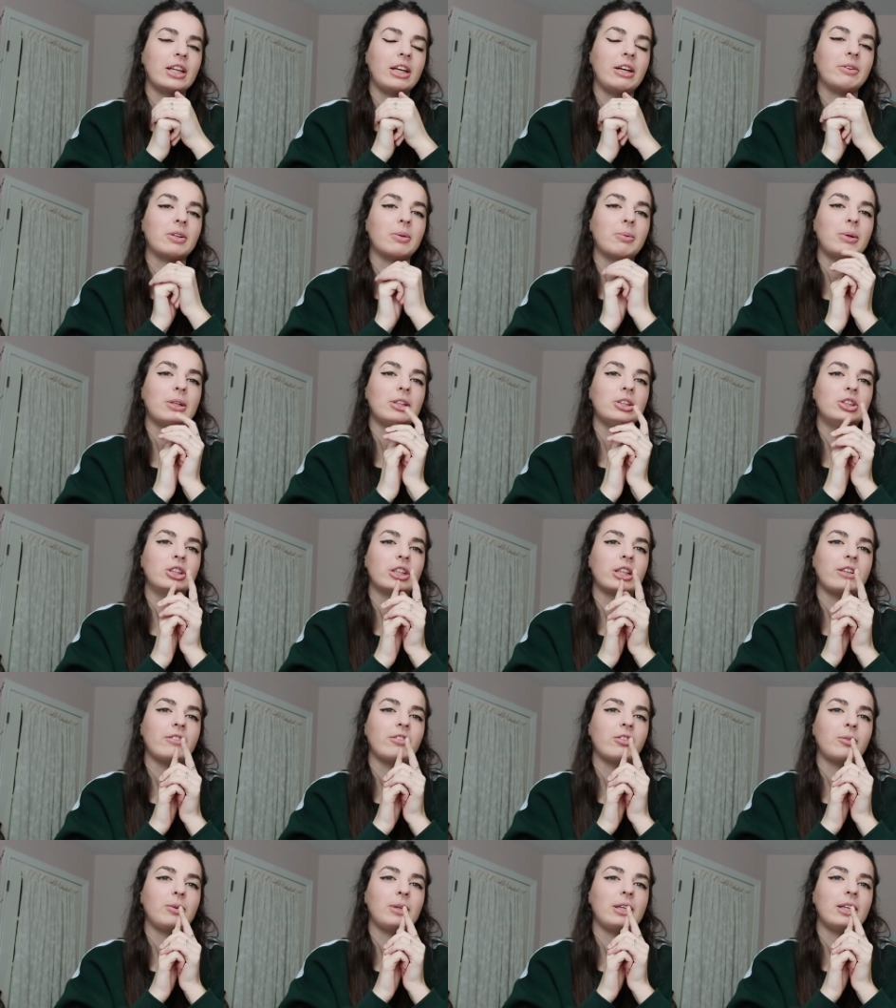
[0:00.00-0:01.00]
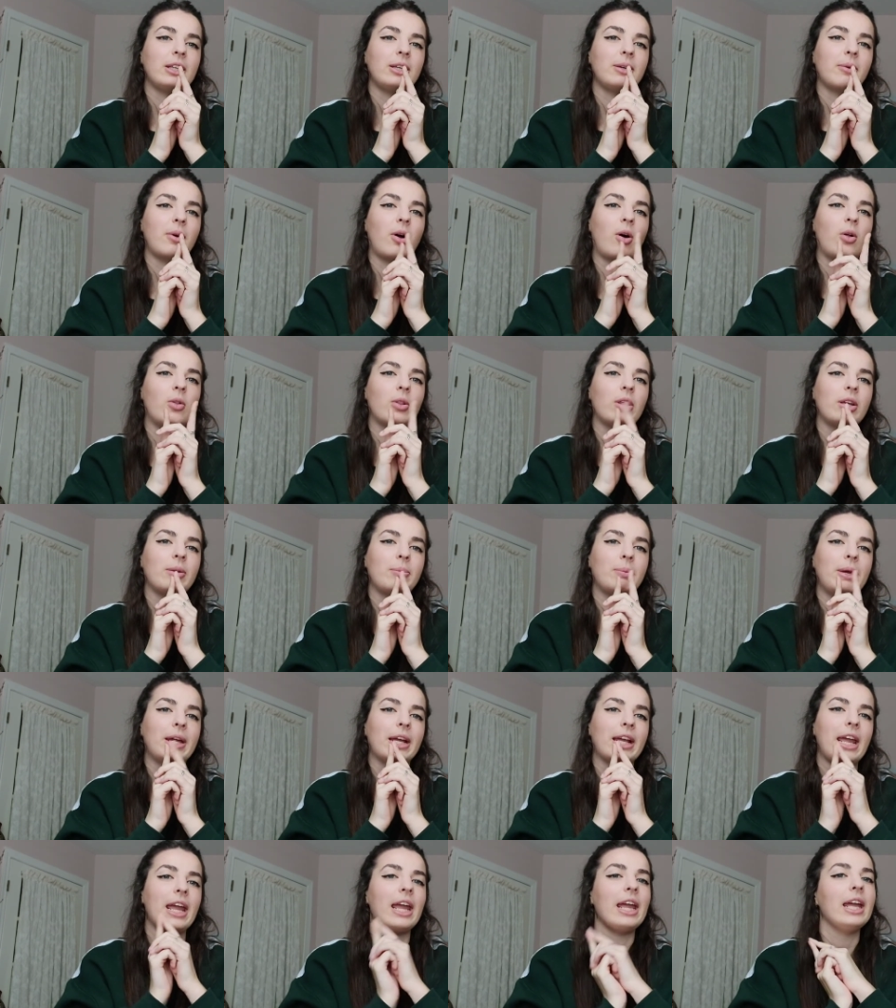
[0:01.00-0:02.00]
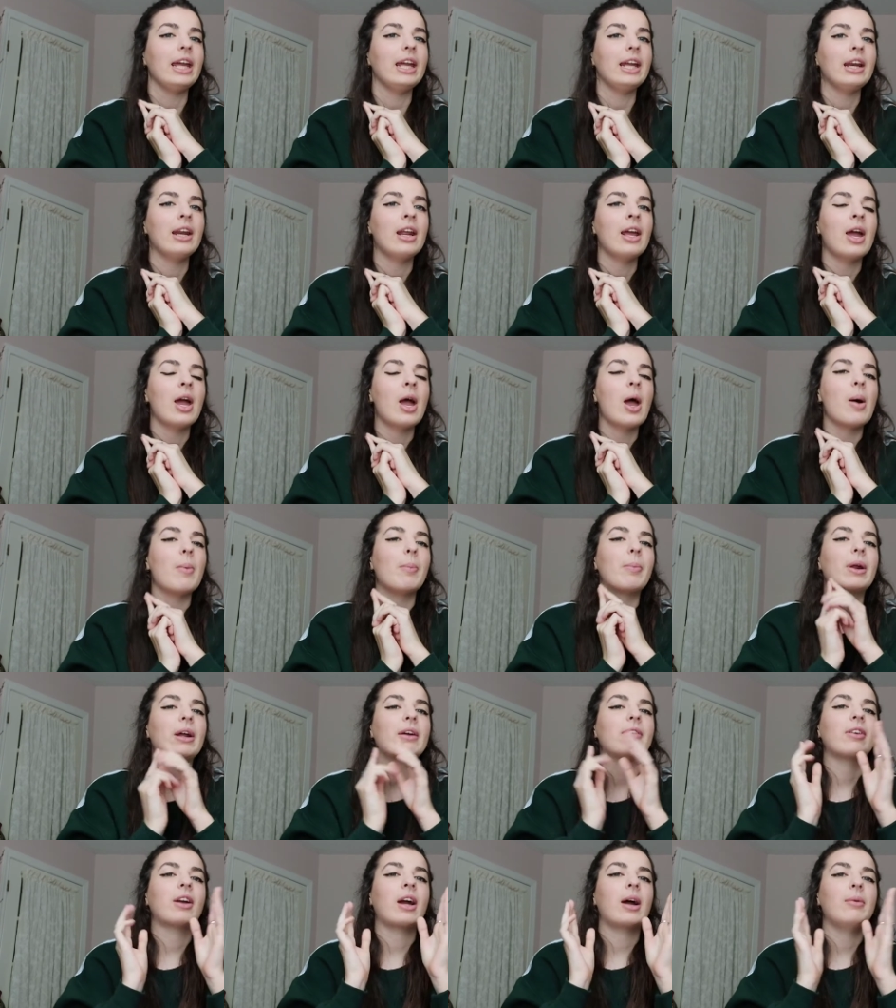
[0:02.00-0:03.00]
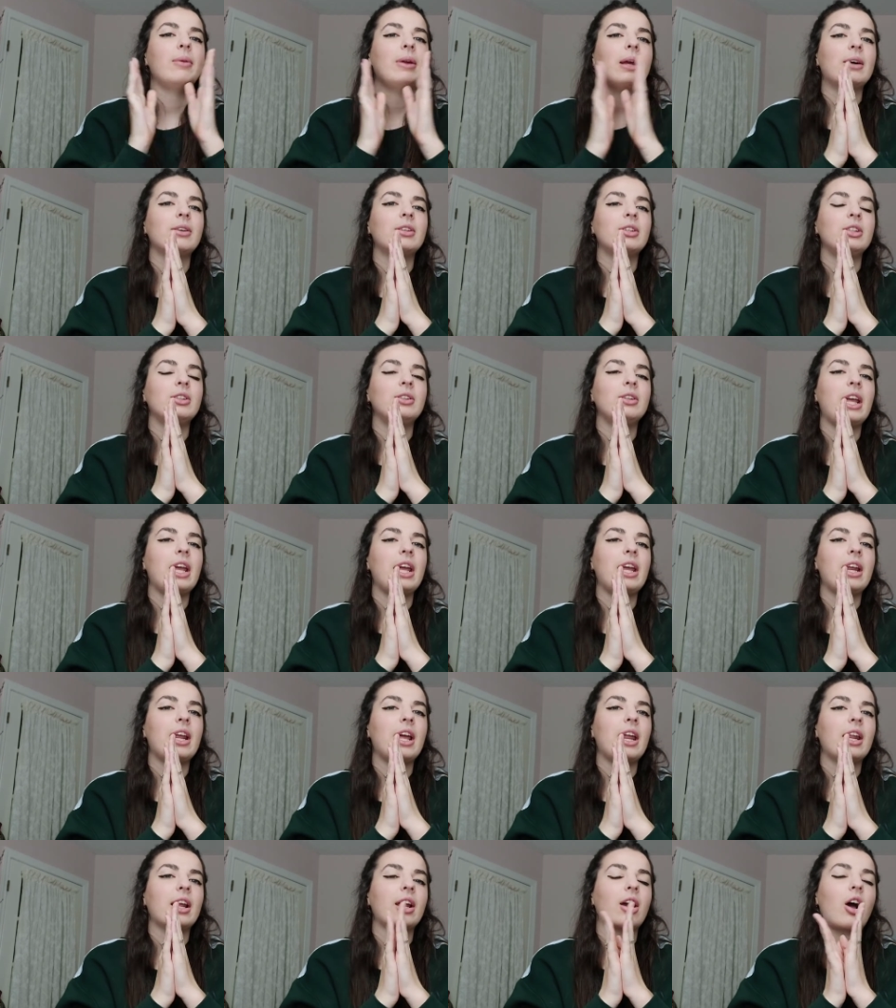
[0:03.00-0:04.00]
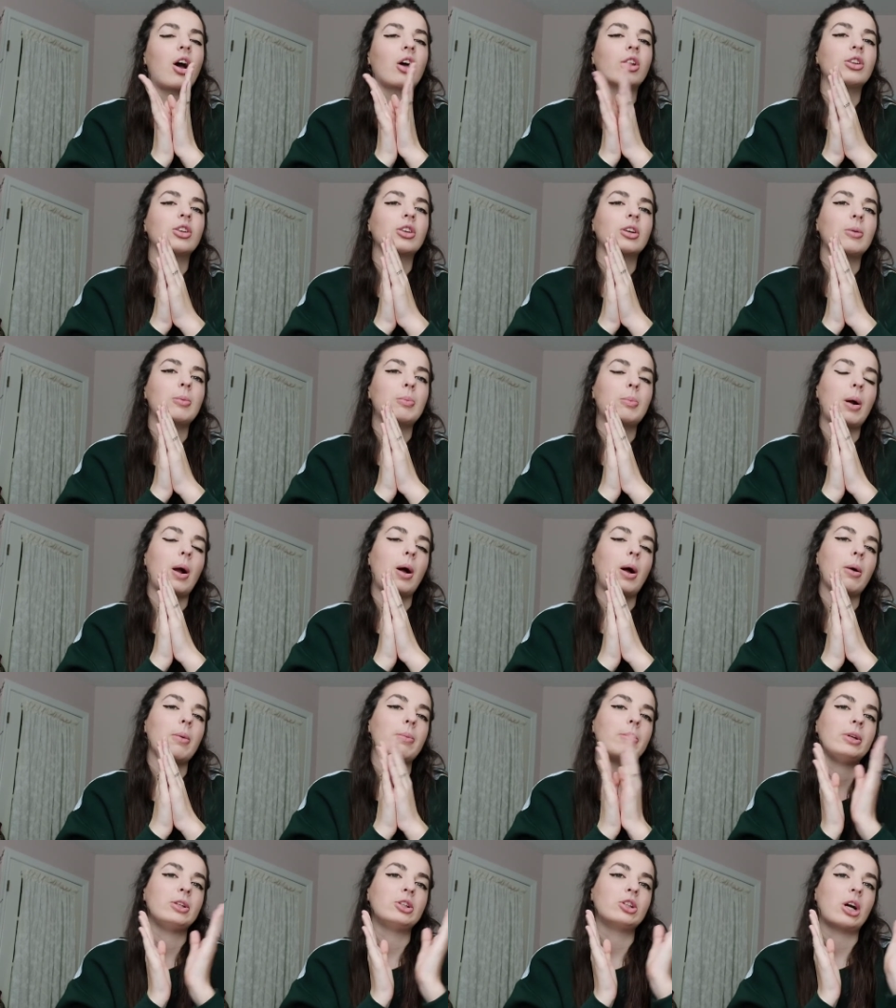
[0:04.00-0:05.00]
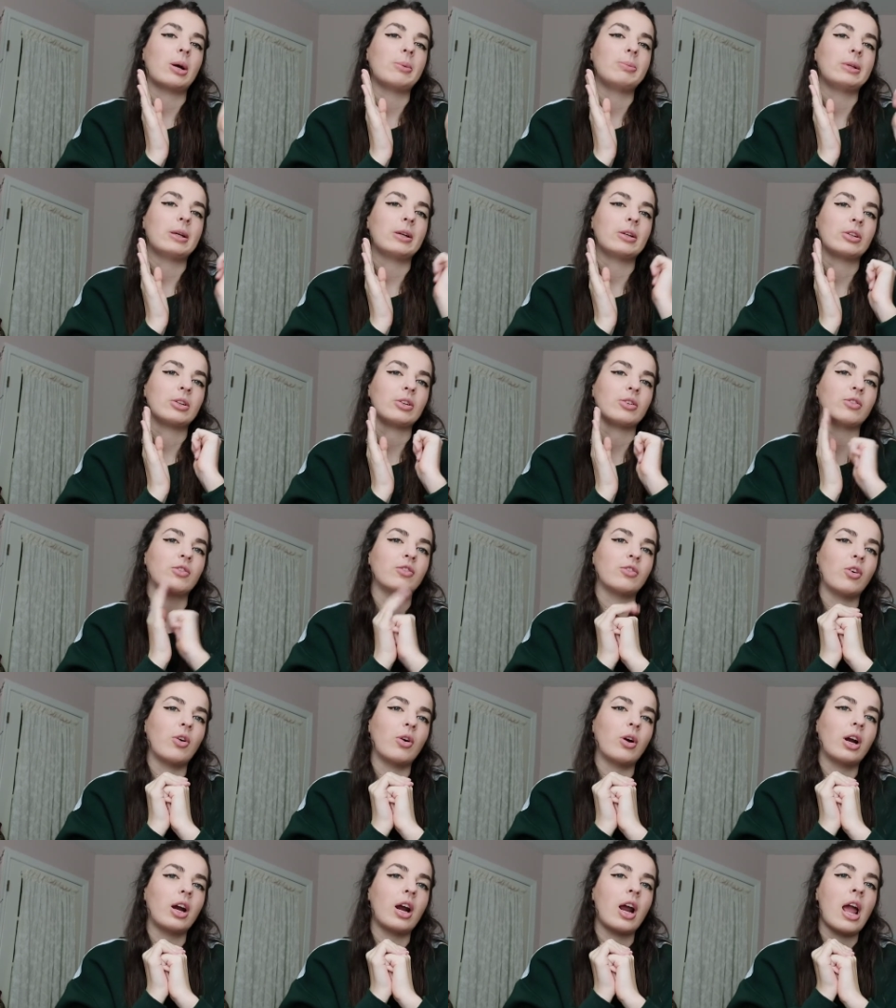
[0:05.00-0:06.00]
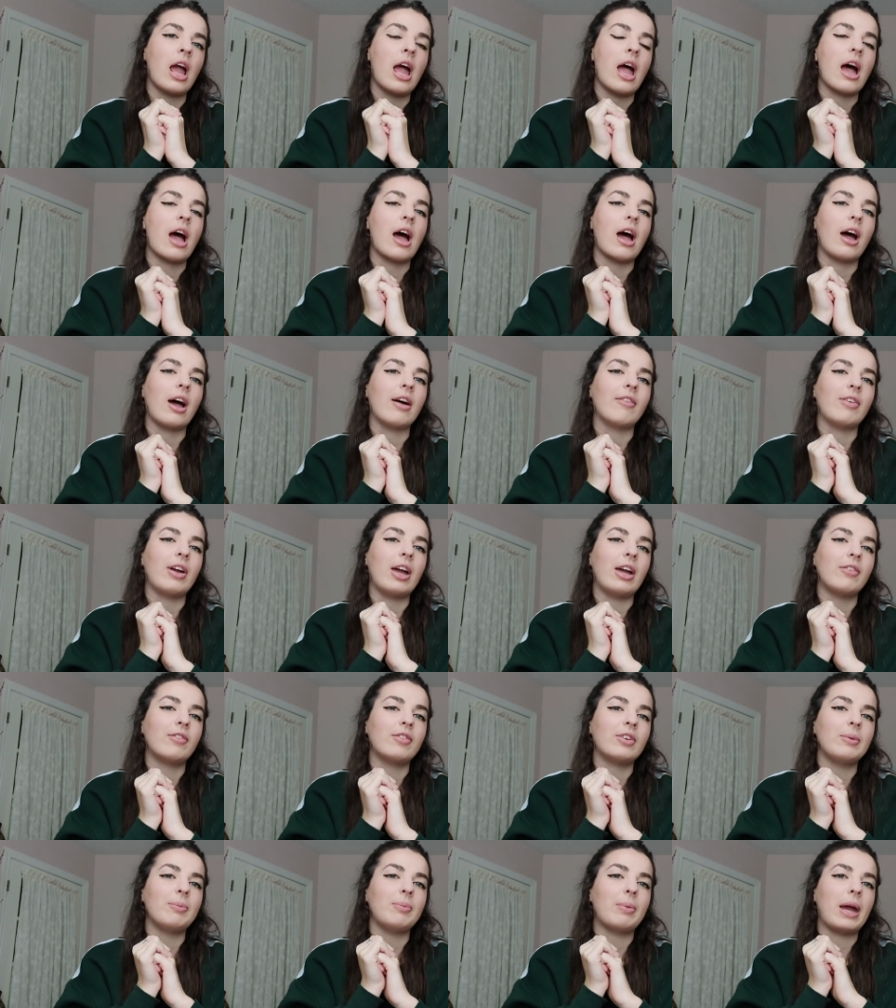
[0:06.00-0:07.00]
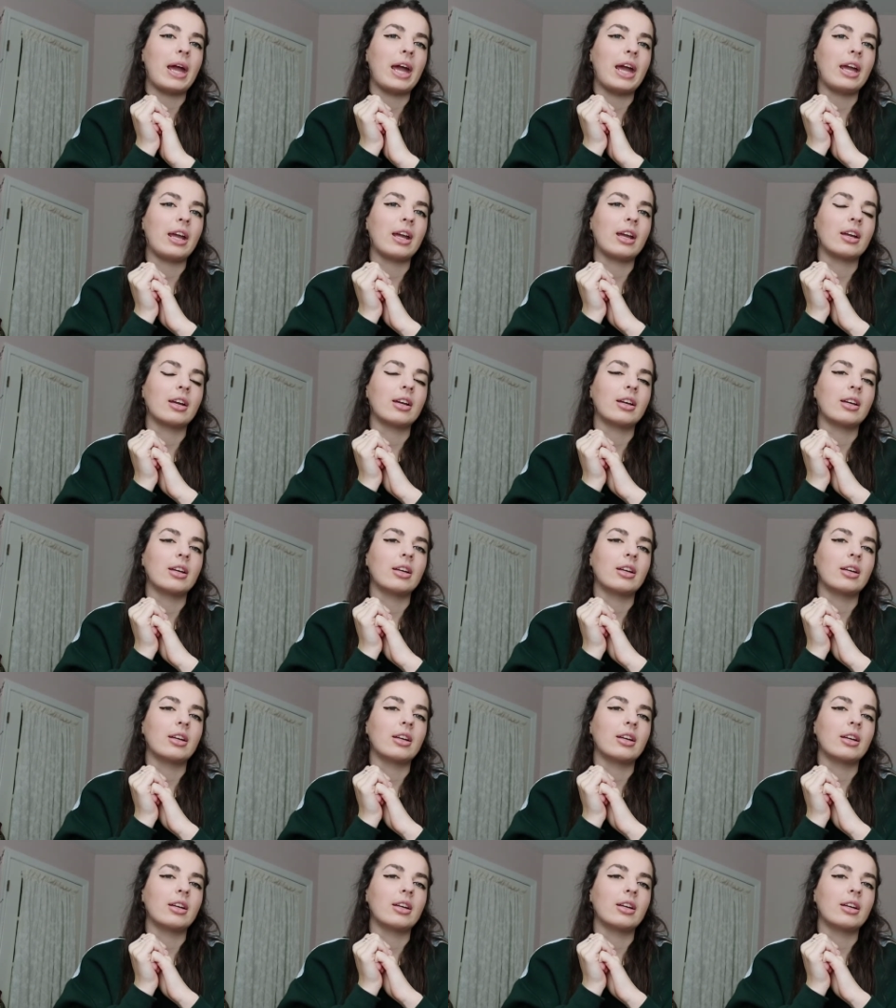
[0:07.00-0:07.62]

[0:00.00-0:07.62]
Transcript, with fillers: It was a bit tricky for me to only pick eight, but I've come down to an eight, and it also can probably be dropped down to four of every bag